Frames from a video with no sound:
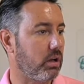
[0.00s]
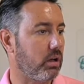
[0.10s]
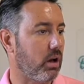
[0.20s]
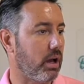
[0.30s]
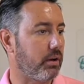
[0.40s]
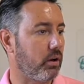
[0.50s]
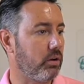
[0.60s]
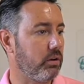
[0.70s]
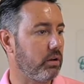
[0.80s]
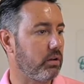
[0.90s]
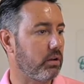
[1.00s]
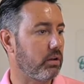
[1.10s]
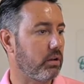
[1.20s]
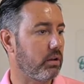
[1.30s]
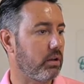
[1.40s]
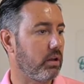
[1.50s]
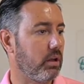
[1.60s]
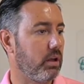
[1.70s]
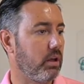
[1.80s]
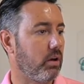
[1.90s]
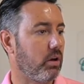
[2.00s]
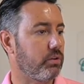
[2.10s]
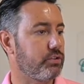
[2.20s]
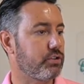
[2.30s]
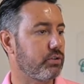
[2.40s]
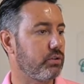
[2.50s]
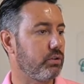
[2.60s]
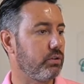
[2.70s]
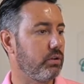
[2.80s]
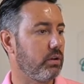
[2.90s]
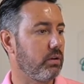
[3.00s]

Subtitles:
iron on onto